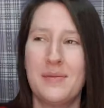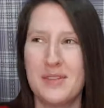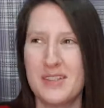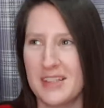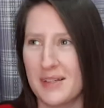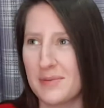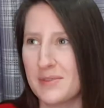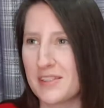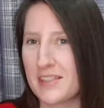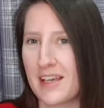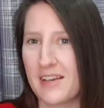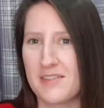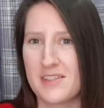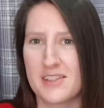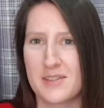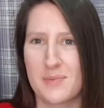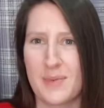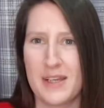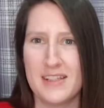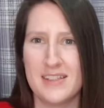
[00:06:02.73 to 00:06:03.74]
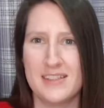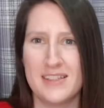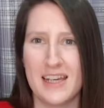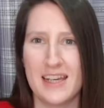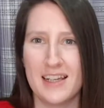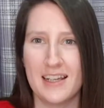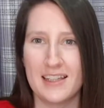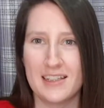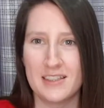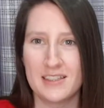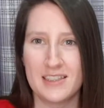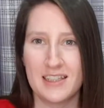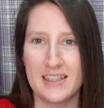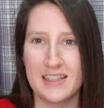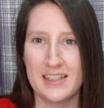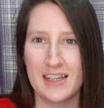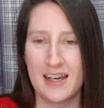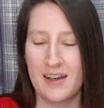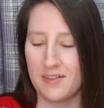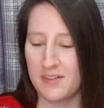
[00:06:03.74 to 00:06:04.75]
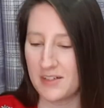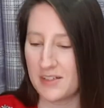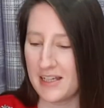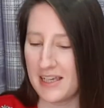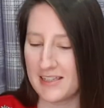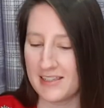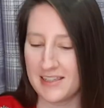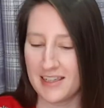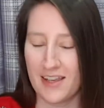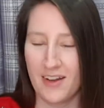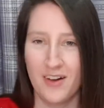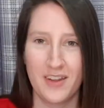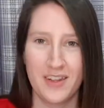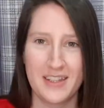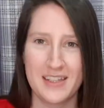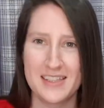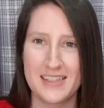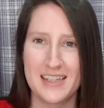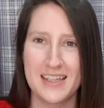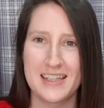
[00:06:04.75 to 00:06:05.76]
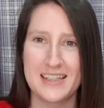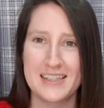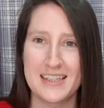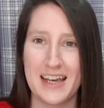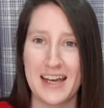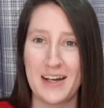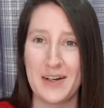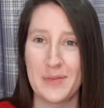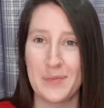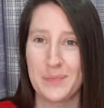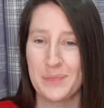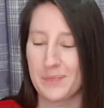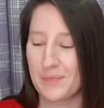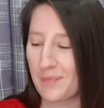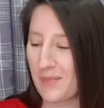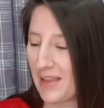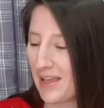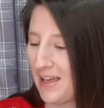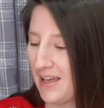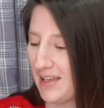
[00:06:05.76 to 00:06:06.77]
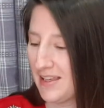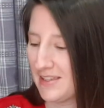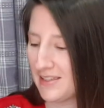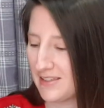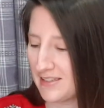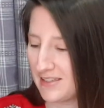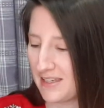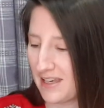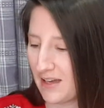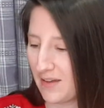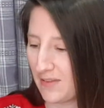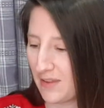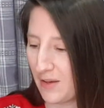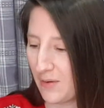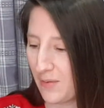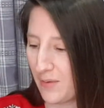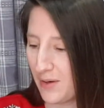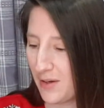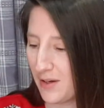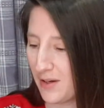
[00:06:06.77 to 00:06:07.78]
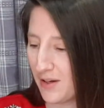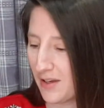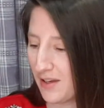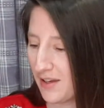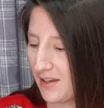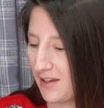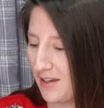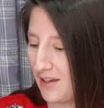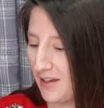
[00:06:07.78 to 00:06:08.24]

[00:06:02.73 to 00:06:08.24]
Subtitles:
just going to have to spend a day like sitting down and testing all these things out. See how they work.